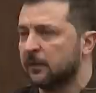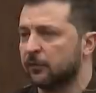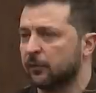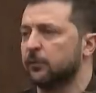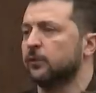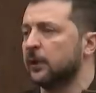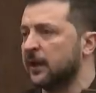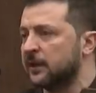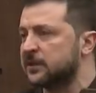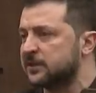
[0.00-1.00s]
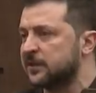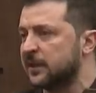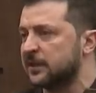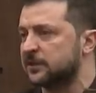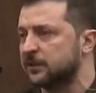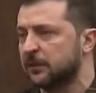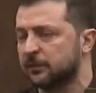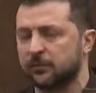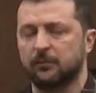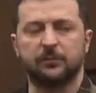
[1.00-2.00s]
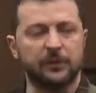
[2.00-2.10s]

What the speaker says: from United States, from